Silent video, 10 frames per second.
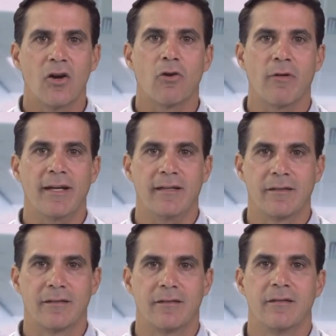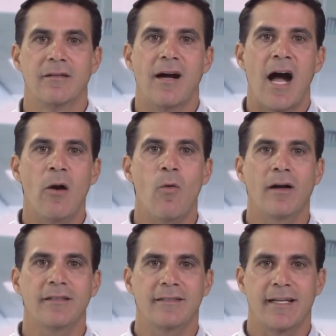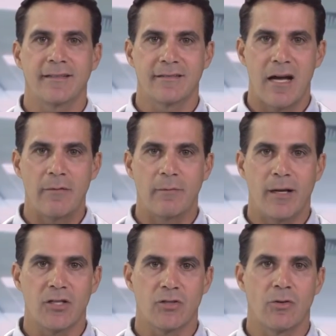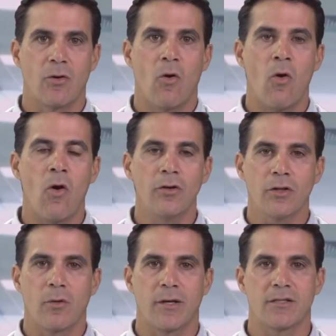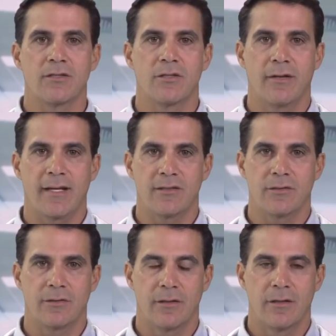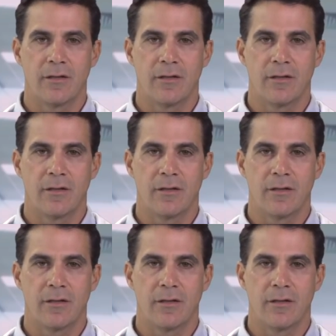Great. I wanted to take the time to make sure all your questions are answered.